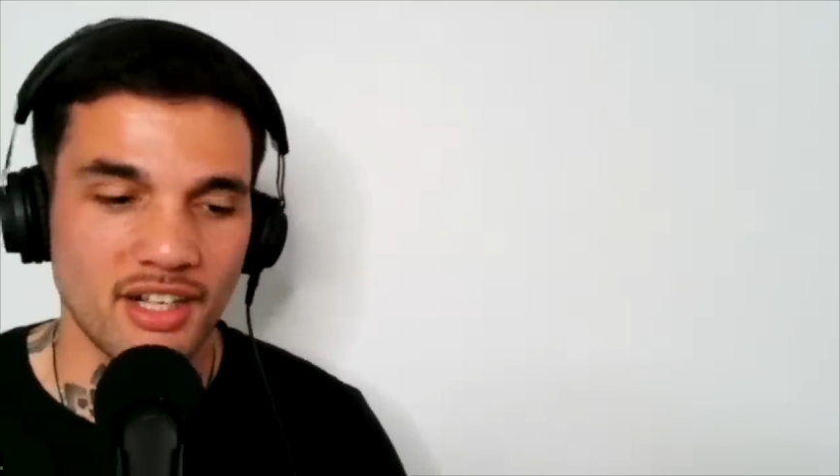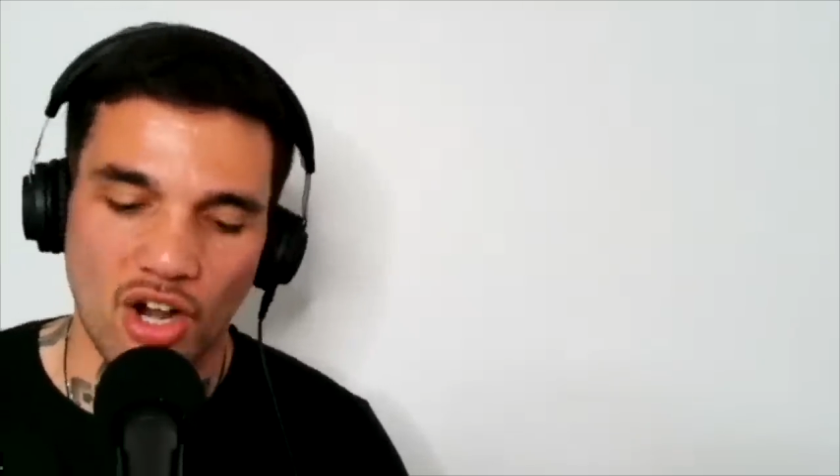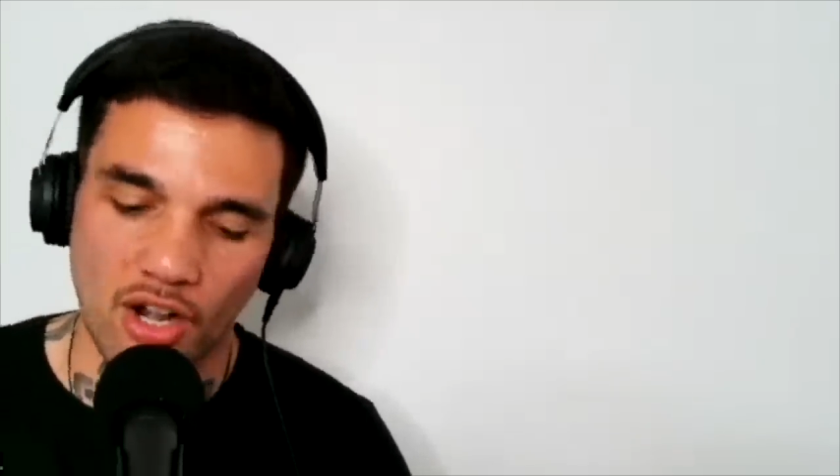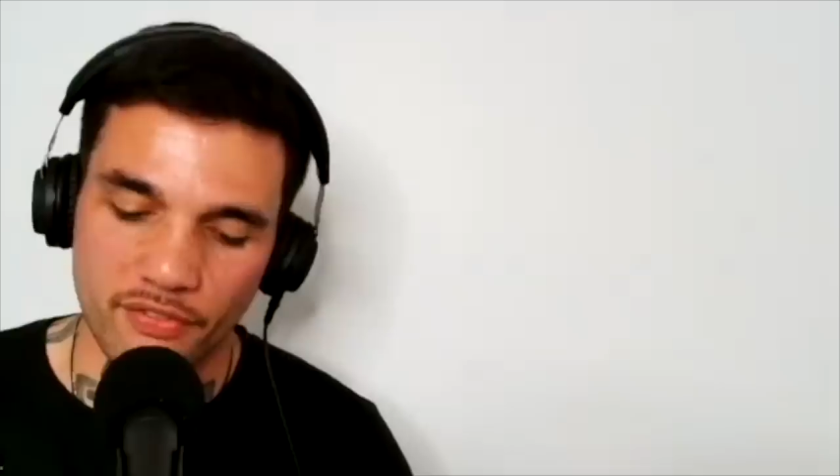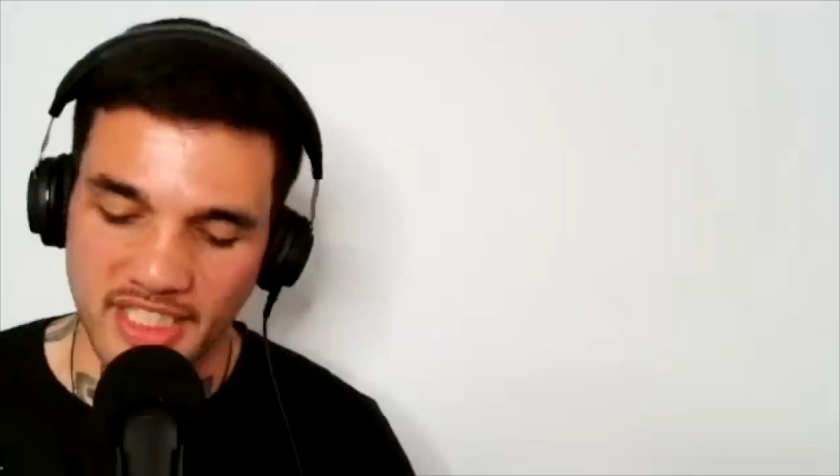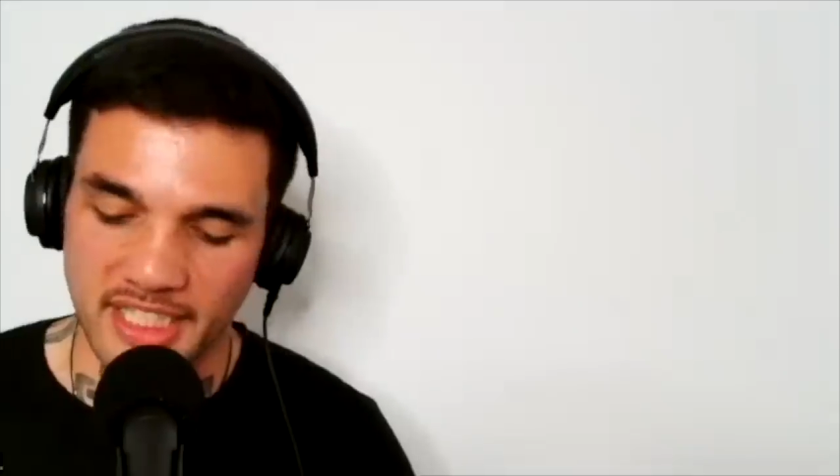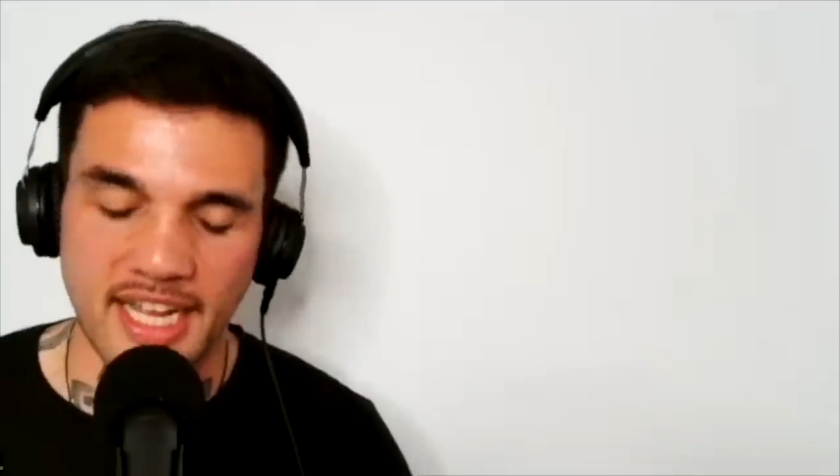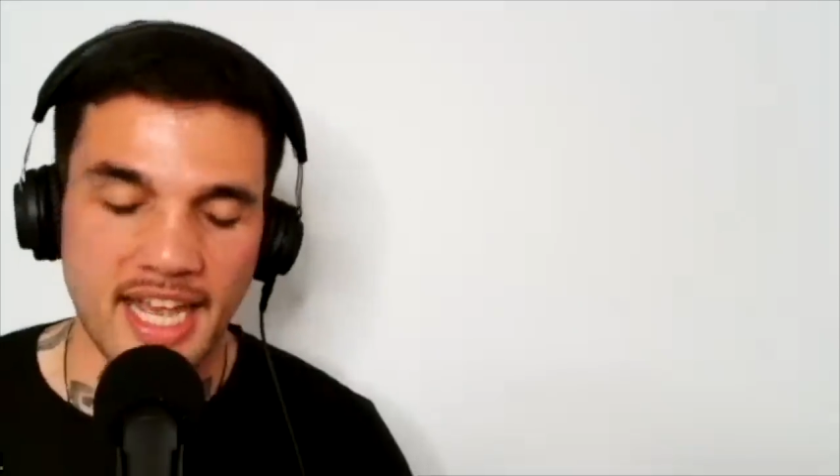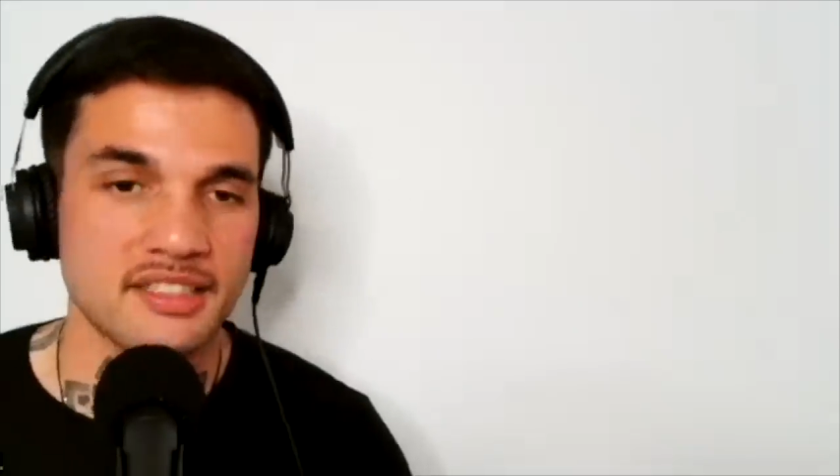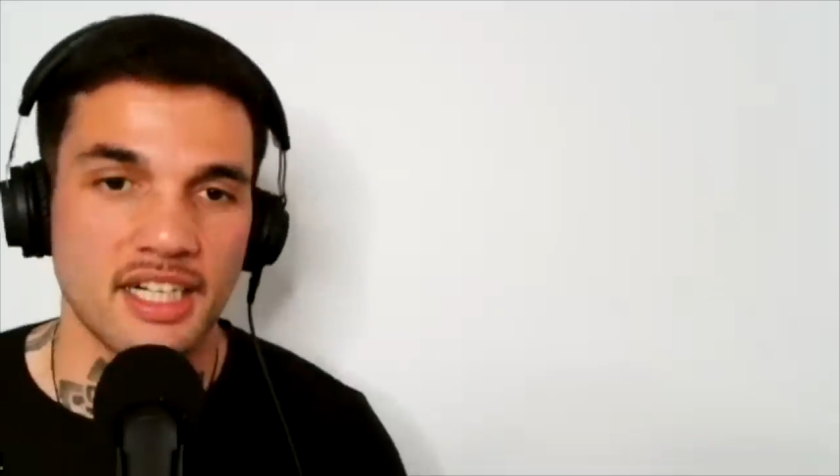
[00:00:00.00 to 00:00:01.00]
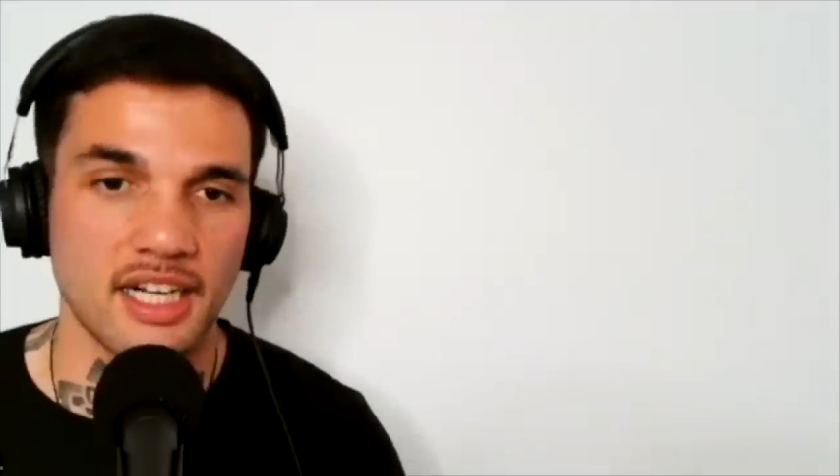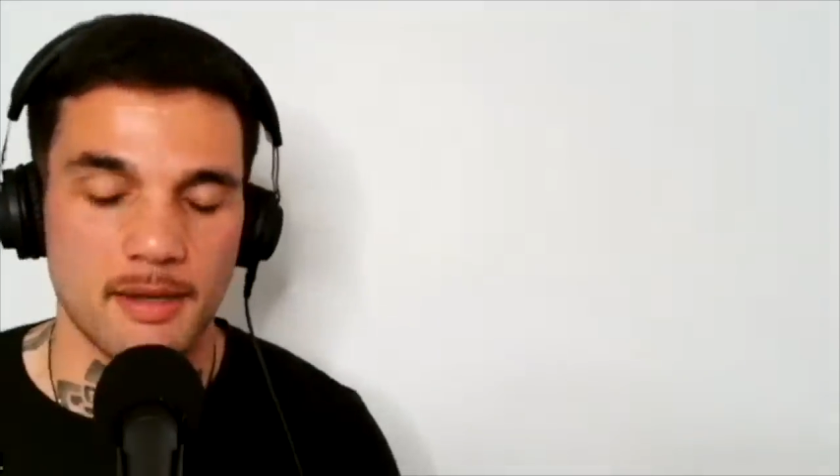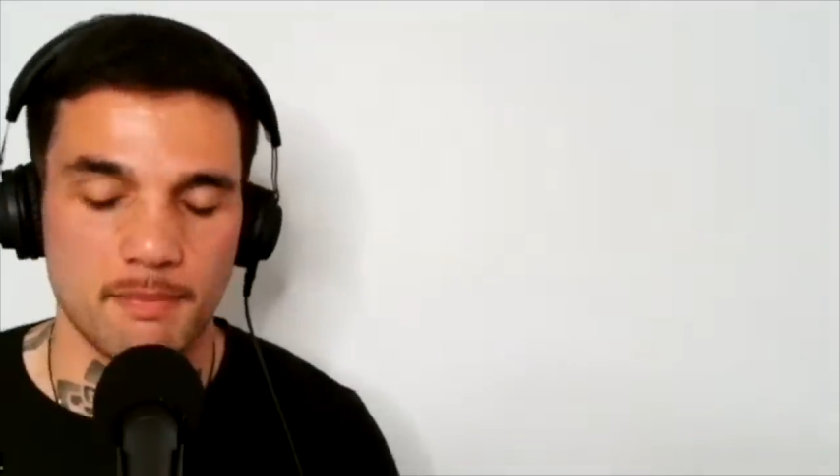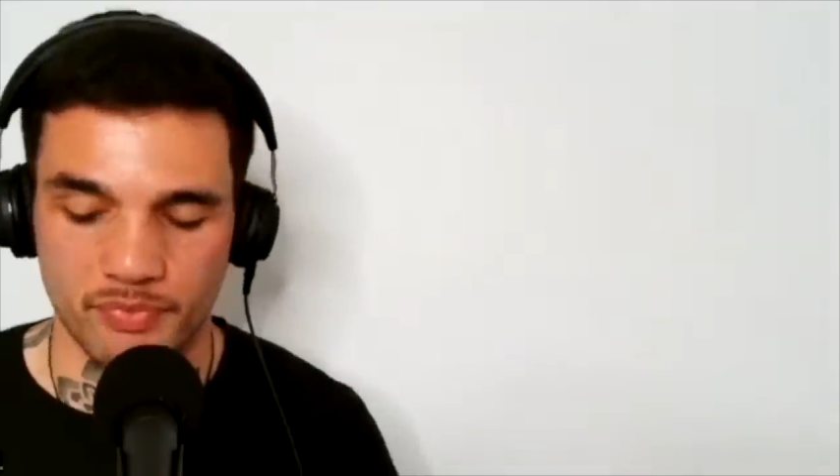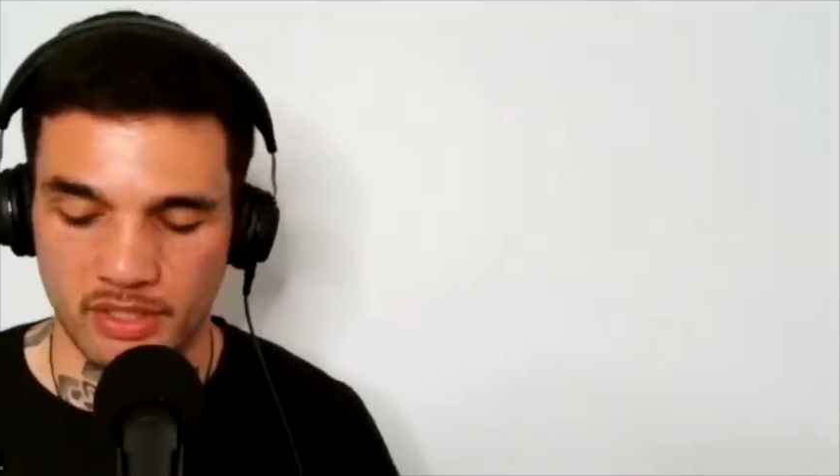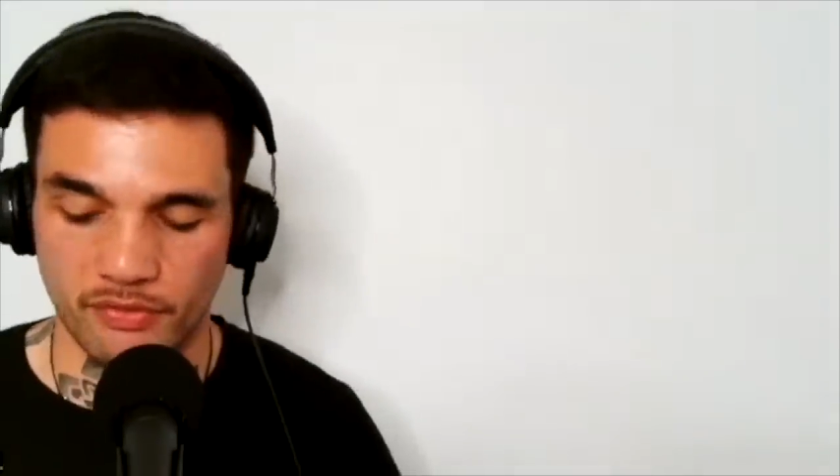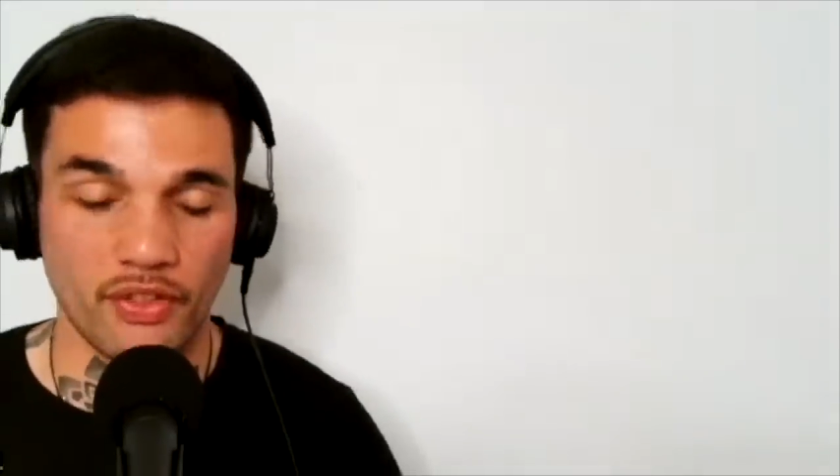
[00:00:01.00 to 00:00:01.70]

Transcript: I've seen NASCAR for